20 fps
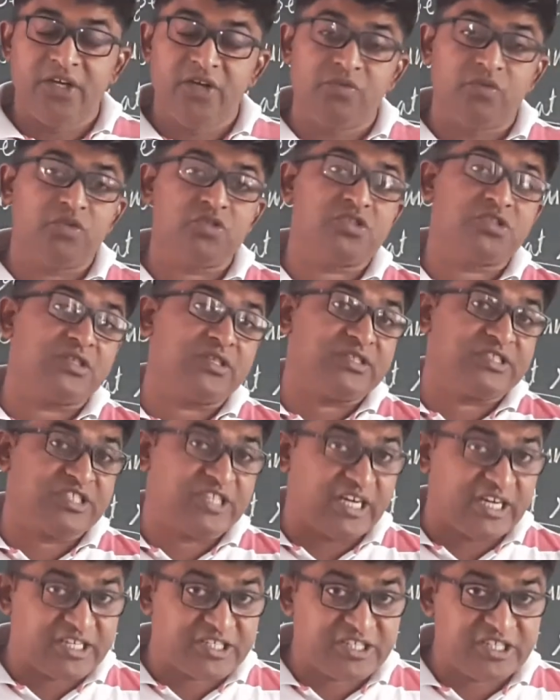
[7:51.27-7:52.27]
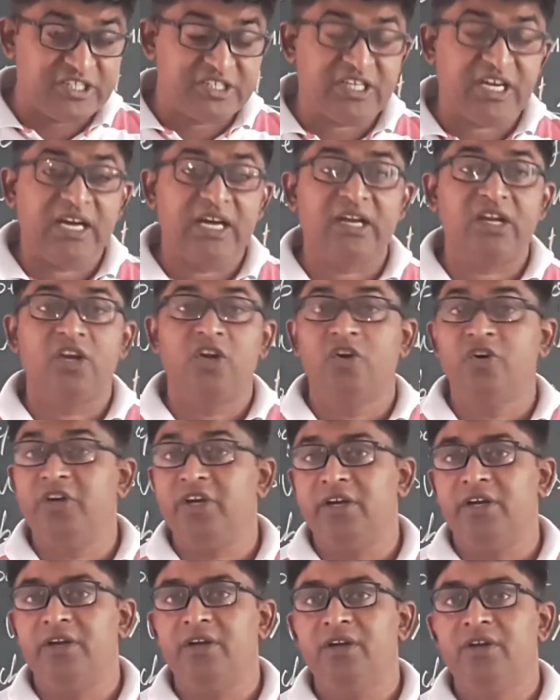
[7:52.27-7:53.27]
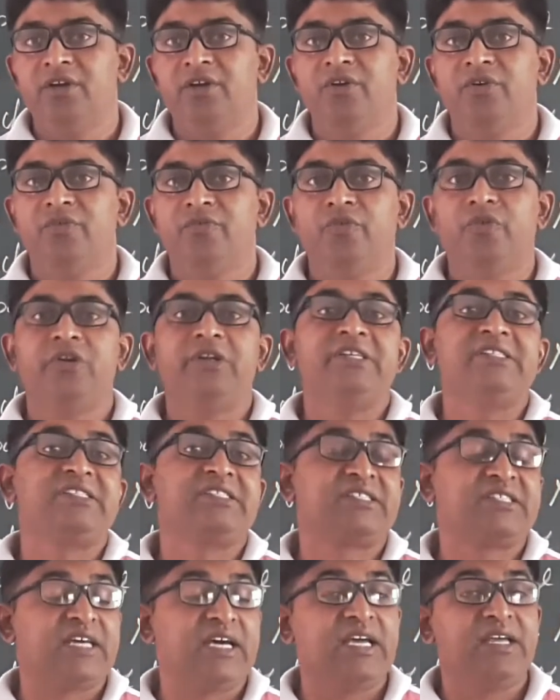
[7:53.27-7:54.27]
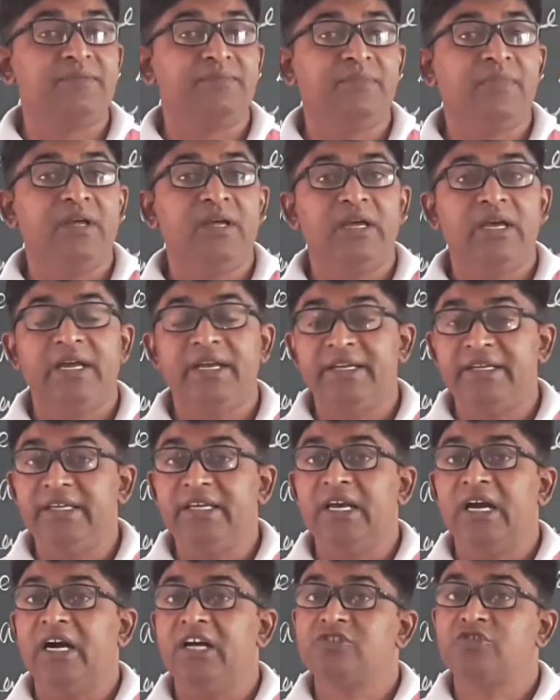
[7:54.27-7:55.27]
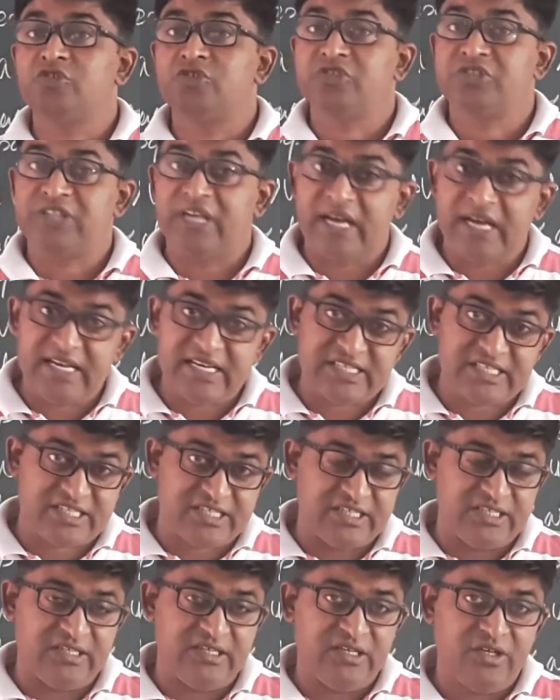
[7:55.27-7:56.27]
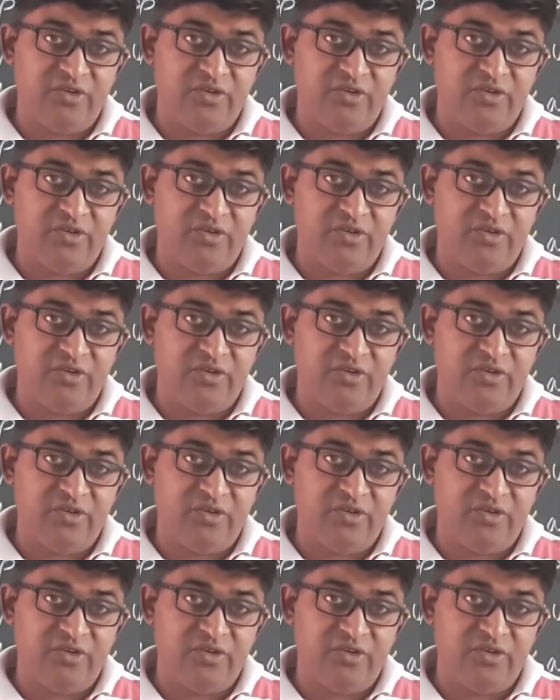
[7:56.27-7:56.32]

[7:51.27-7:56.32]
He was charging the lawyer for his time and he also charged